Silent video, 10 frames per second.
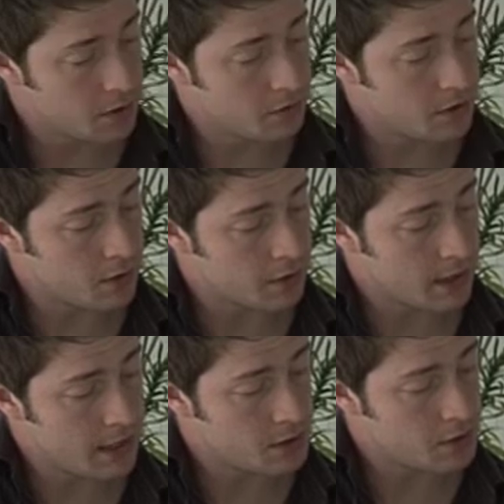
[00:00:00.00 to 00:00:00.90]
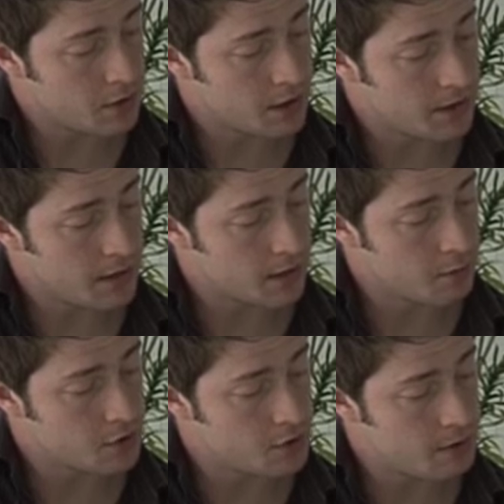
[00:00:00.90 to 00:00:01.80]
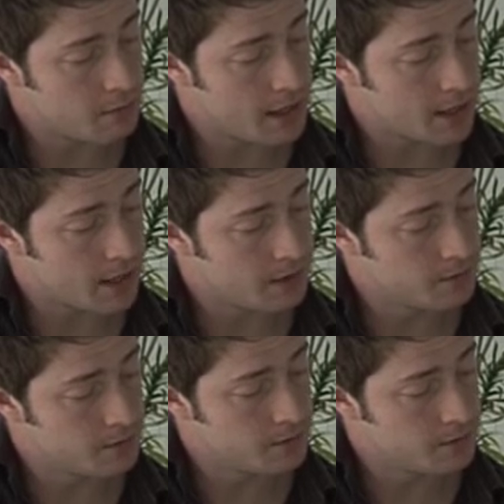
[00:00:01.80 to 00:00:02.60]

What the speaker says: loaded online, so you can then come straight back out